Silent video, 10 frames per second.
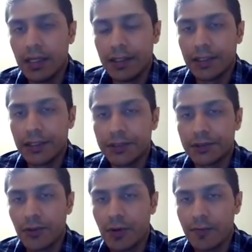
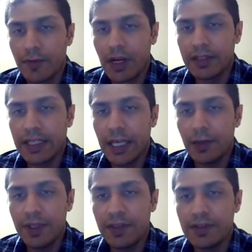So we run
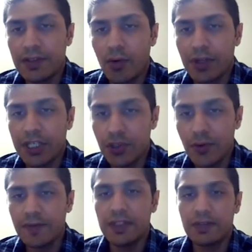k-means on each
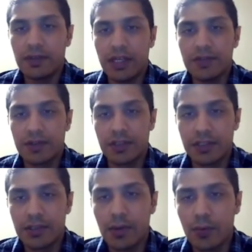of these
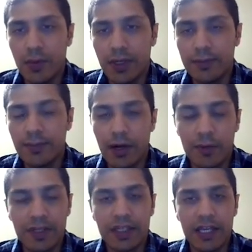clusters with
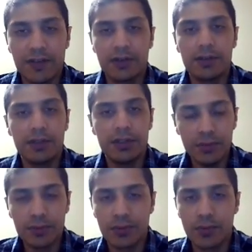parameter k is equal to
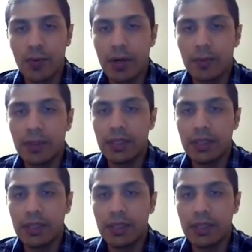2. So what